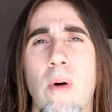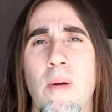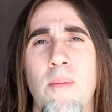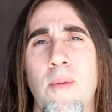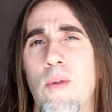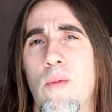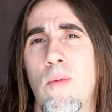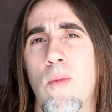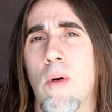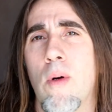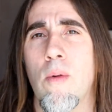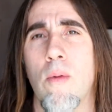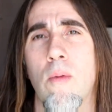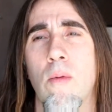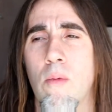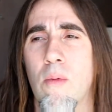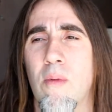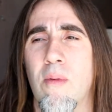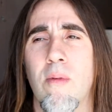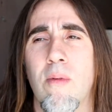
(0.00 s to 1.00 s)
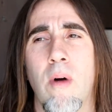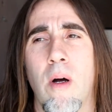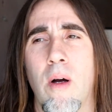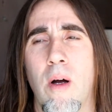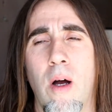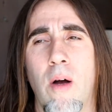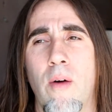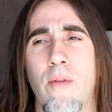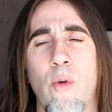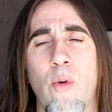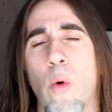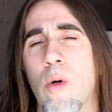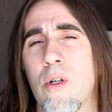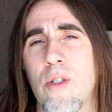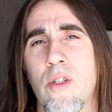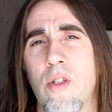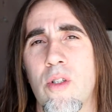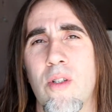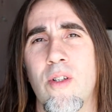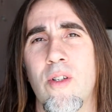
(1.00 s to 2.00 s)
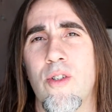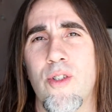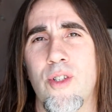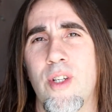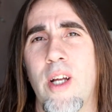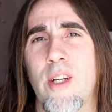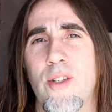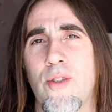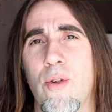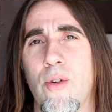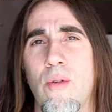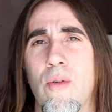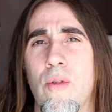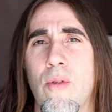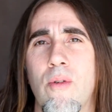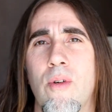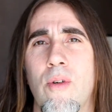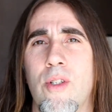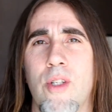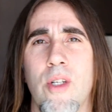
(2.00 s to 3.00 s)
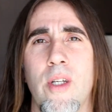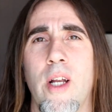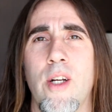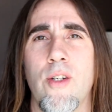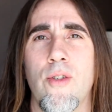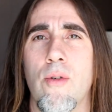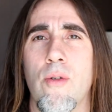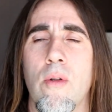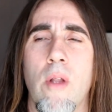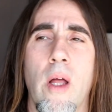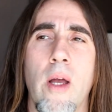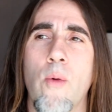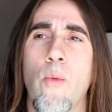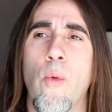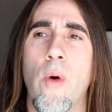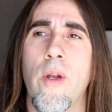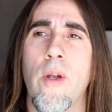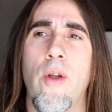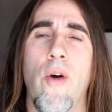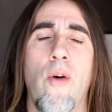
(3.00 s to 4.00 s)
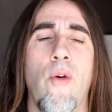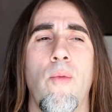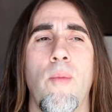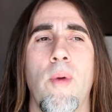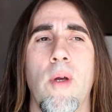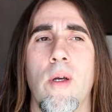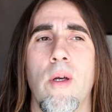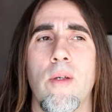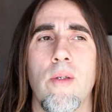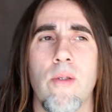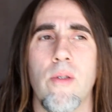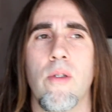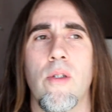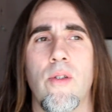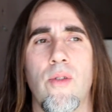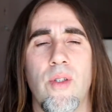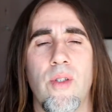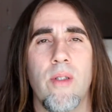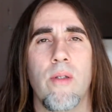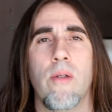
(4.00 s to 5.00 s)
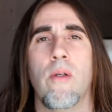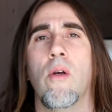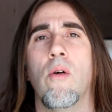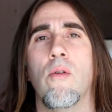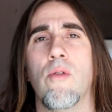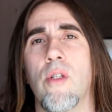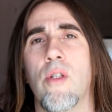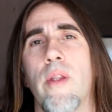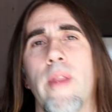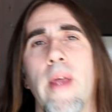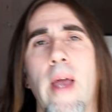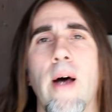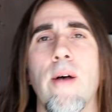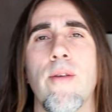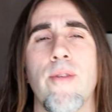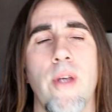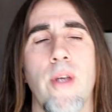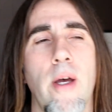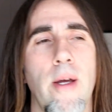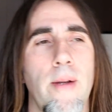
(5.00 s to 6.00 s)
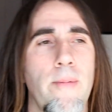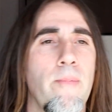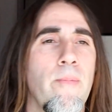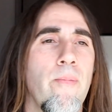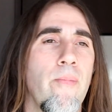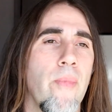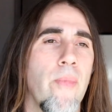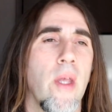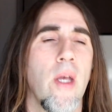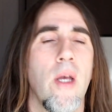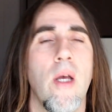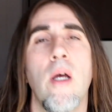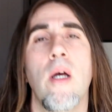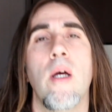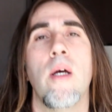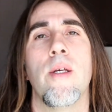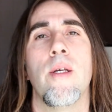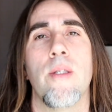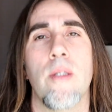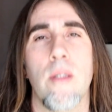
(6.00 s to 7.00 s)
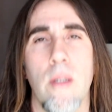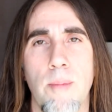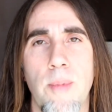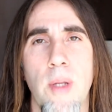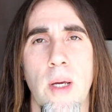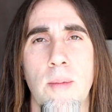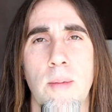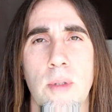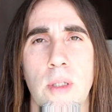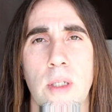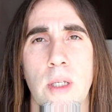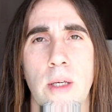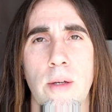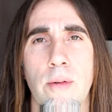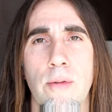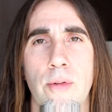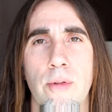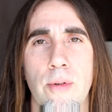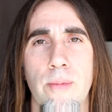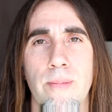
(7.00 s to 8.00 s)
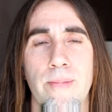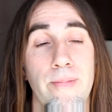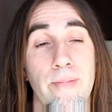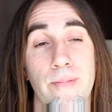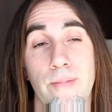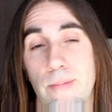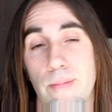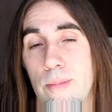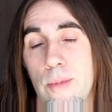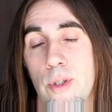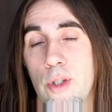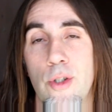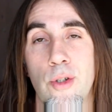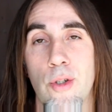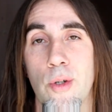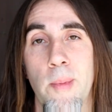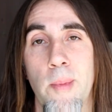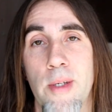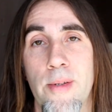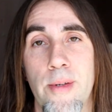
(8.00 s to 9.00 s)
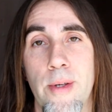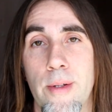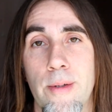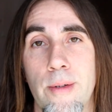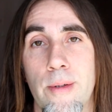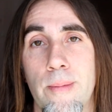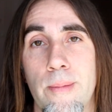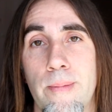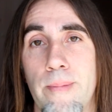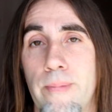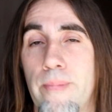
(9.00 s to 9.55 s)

I mean, of course, it's a natural light window because it goes to the outside. Sometimes, Steve, you just don't make sense.